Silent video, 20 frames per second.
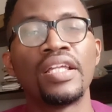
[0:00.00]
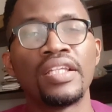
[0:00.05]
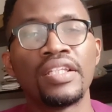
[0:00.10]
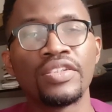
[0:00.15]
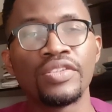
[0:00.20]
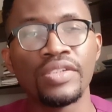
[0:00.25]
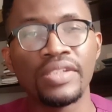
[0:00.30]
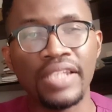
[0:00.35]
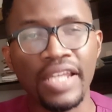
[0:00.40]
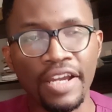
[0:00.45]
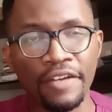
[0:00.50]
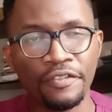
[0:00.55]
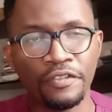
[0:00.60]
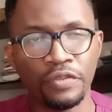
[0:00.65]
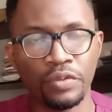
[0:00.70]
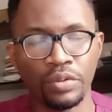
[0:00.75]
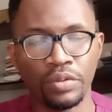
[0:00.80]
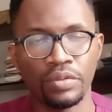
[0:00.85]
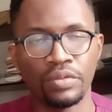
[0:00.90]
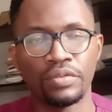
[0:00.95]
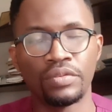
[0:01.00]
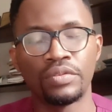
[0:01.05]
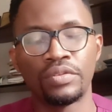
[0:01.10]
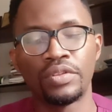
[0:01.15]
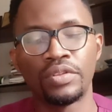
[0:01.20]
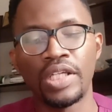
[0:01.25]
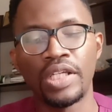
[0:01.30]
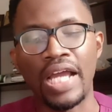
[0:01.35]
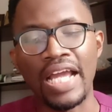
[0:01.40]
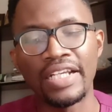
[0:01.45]
Therefore,
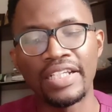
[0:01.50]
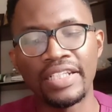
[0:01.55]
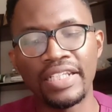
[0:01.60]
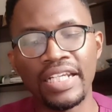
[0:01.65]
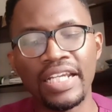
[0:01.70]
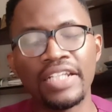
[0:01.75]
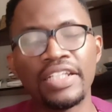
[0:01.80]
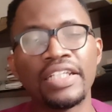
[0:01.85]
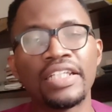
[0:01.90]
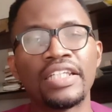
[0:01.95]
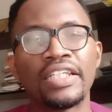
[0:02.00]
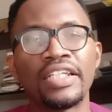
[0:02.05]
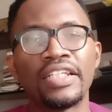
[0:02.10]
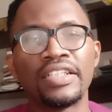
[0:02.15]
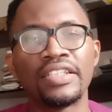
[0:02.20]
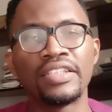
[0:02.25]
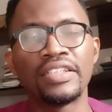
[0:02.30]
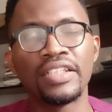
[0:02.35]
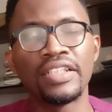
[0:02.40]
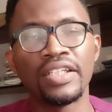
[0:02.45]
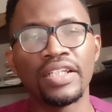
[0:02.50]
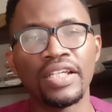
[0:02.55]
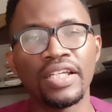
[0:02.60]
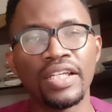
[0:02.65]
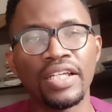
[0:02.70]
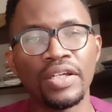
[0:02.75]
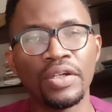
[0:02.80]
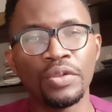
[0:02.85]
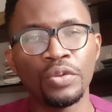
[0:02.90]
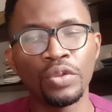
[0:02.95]
and then again,
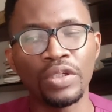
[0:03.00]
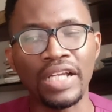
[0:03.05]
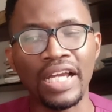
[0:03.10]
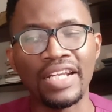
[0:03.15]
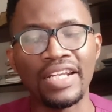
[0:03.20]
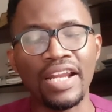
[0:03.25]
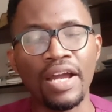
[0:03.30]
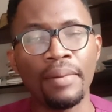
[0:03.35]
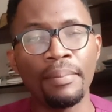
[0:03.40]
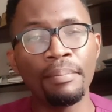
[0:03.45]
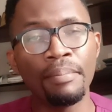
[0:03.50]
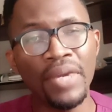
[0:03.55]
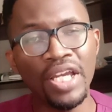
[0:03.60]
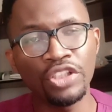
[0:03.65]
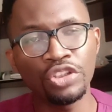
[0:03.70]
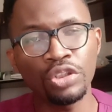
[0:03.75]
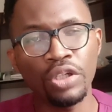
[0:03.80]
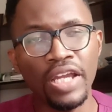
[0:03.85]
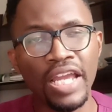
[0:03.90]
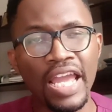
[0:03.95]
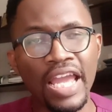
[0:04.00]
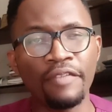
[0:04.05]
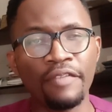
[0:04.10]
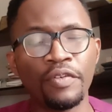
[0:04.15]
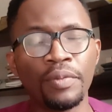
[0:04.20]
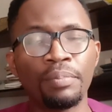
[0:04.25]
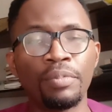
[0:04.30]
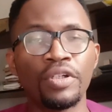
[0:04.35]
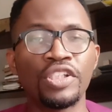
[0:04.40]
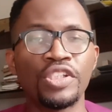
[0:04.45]
you can now measure
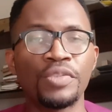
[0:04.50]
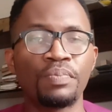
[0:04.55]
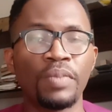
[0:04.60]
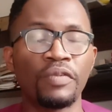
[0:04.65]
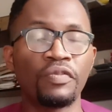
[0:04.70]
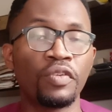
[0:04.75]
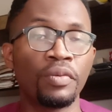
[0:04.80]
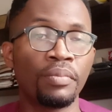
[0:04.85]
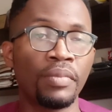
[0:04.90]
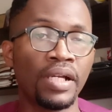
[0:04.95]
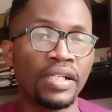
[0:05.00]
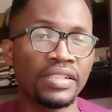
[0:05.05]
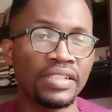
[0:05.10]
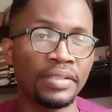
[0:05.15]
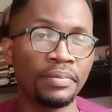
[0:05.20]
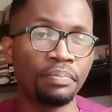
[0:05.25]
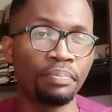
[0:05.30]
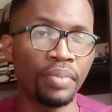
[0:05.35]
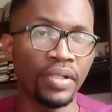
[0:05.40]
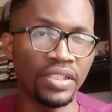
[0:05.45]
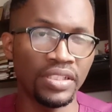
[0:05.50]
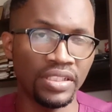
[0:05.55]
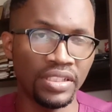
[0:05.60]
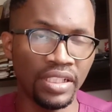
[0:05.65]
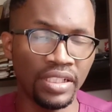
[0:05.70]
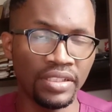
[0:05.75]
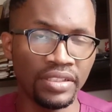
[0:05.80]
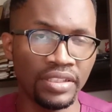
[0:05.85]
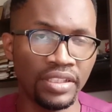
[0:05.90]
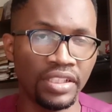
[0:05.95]
everybody's performance in
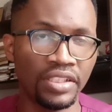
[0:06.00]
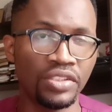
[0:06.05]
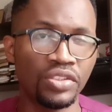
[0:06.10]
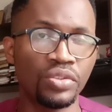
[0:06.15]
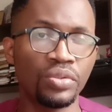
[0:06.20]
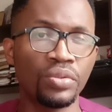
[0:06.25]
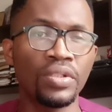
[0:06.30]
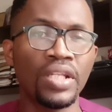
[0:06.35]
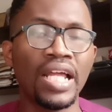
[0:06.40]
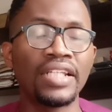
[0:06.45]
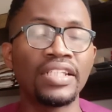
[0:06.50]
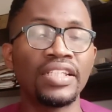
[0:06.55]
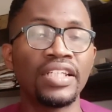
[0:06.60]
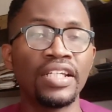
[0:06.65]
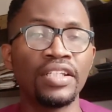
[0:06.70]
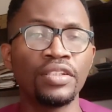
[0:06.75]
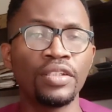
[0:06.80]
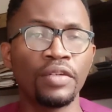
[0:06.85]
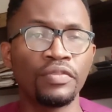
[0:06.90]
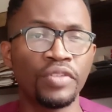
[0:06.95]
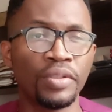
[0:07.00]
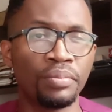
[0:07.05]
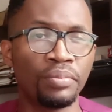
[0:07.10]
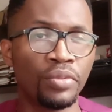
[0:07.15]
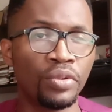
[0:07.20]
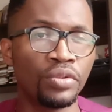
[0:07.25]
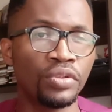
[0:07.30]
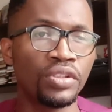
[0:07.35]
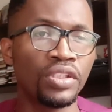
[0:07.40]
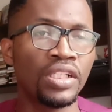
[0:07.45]
percentage, so that at the end of the
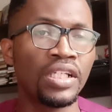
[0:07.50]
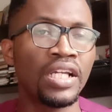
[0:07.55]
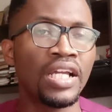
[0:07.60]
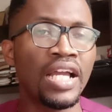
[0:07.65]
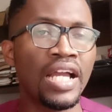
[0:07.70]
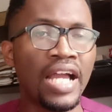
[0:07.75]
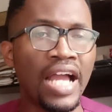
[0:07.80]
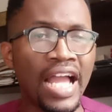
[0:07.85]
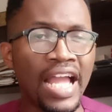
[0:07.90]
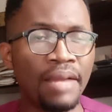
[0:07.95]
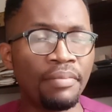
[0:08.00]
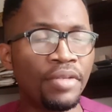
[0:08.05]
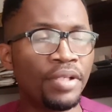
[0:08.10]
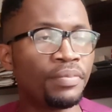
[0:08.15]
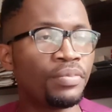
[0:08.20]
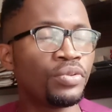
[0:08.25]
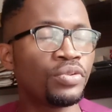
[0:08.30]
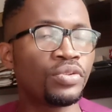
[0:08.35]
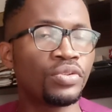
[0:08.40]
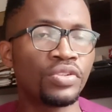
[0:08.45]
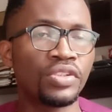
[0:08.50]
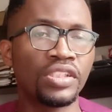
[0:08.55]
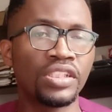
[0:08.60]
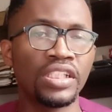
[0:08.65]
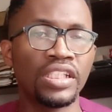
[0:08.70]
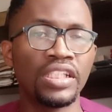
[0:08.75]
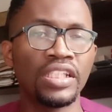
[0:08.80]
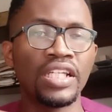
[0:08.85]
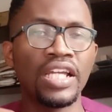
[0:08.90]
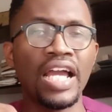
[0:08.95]
month, I am able to
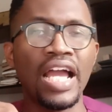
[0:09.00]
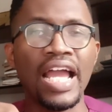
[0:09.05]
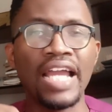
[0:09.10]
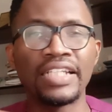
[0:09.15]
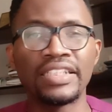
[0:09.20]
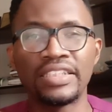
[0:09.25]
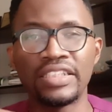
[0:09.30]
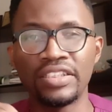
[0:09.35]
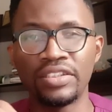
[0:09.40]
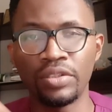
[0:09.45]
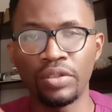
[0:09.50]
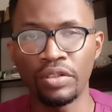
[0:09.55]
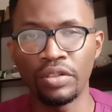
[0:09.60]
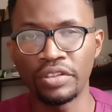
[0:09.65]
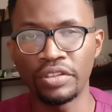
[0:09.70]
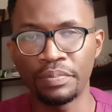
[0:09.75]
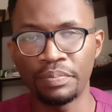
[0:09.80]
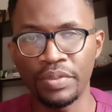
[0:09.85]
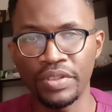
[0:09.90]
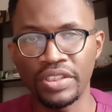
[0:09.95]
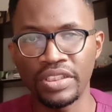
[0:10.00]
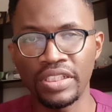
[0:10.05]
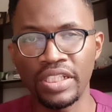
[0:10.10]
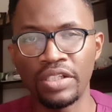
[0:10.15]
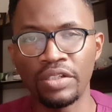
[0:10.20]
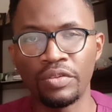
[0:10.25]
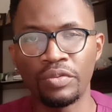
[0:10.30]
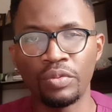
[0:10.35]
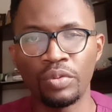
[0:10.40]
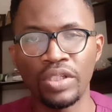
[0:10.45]
say I did
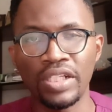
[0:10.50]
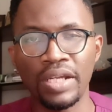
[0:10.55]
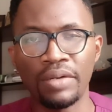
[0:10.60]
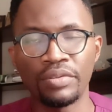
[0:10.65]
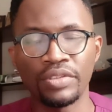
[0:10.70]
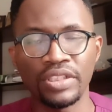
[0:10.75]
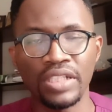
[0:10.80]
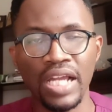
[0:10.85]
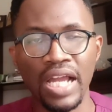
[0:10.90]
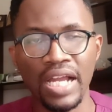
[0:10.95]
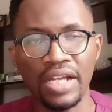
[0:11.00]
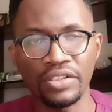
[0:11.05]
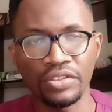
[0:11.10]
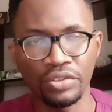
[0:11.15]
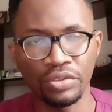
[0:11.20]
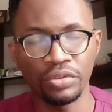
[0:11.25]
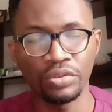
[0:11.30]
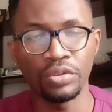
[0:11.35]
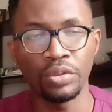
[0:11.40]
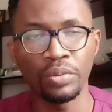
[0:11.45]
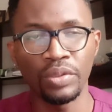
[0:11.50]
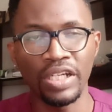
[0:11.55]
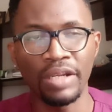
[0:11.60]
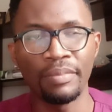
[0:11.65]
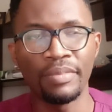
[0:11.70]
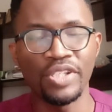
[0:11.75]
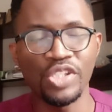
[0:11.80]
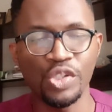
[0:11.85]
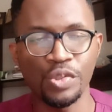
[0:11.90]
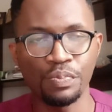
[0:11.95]
100% of what I was asked to do, or what
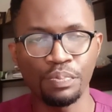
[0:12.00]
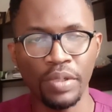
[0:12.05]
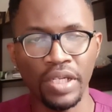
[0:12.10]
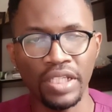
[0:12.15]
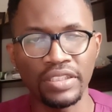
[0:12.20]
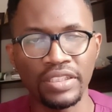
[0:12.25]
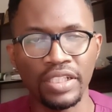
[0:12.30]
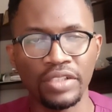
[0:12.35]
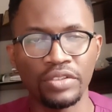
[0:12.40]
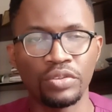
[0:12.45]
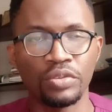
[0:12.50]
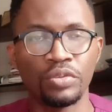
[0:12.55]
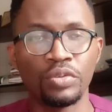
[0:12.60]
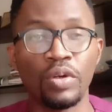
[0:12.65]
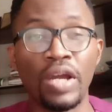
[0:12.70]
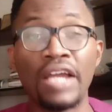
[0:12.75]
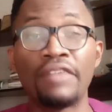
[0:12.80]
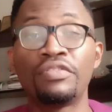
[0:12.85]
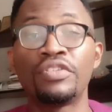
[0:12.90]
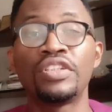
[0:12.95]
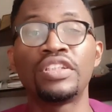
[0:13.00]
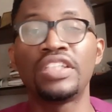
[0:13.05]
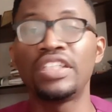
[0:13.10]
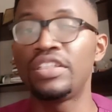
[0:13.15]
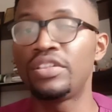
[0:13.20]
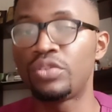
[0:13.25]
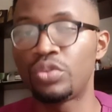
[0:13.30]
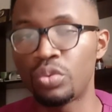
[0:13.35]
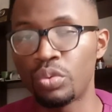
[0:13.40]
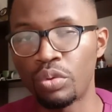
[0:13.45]
I'm expected to do. I even
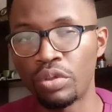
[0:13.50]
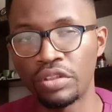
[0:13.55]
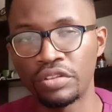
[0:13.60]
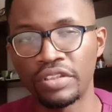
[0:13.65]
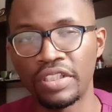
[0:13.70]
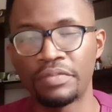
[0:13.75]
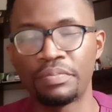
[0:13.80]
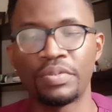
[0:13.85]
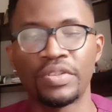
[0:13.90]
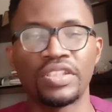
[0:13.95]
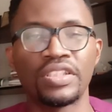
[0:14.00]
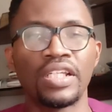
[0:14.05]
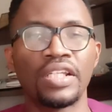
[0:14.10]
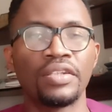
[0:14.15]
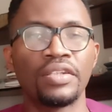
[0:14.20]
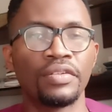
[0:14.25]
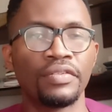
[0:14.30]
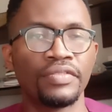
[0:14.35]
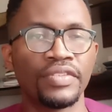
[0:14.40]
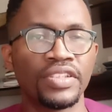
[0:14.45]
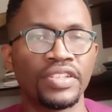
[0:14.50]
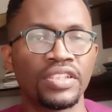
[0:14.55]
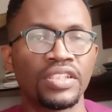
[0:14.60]
did 200% of it,